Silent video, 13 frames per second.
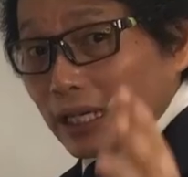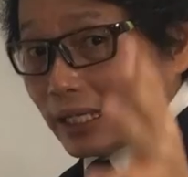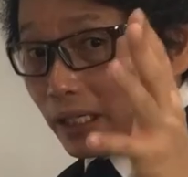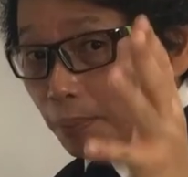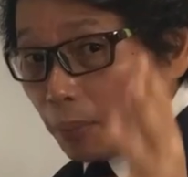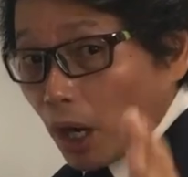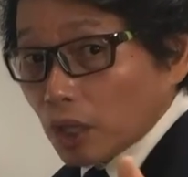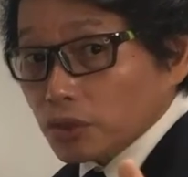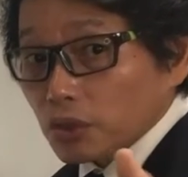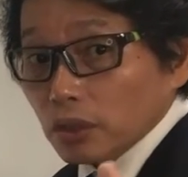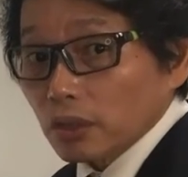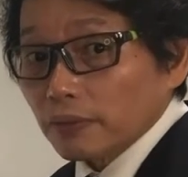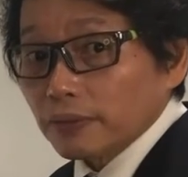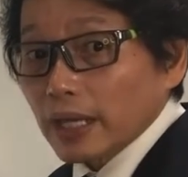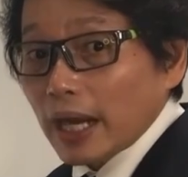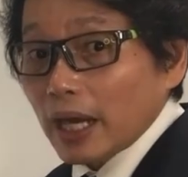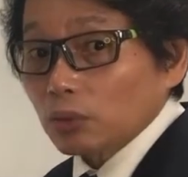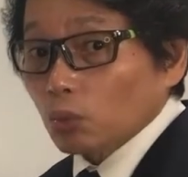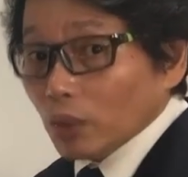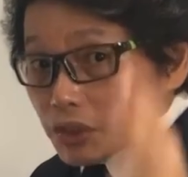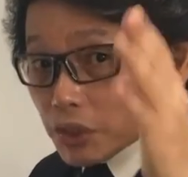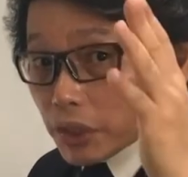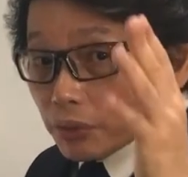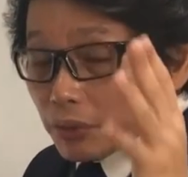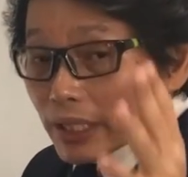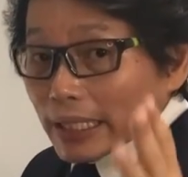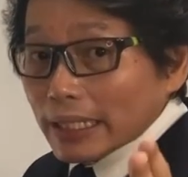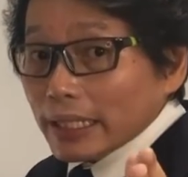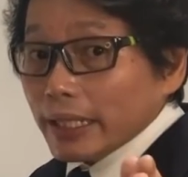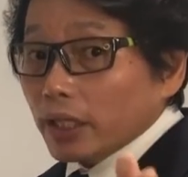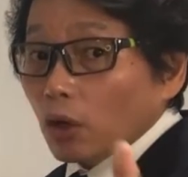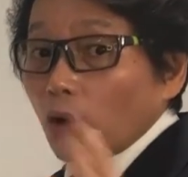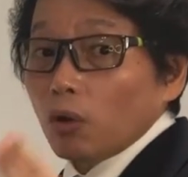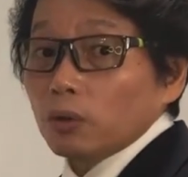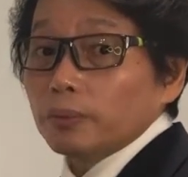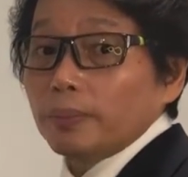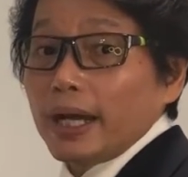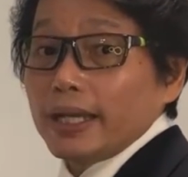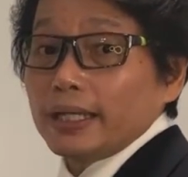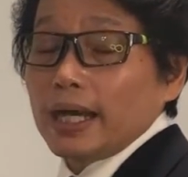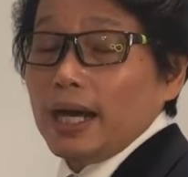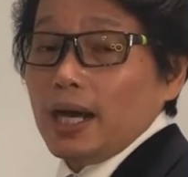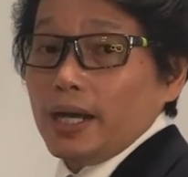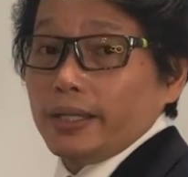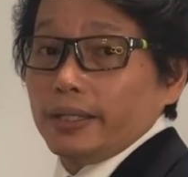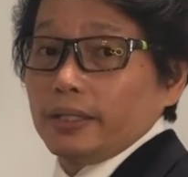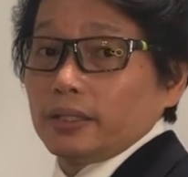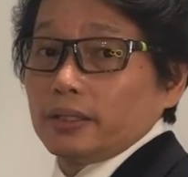an apostle of God? Was he really called by God?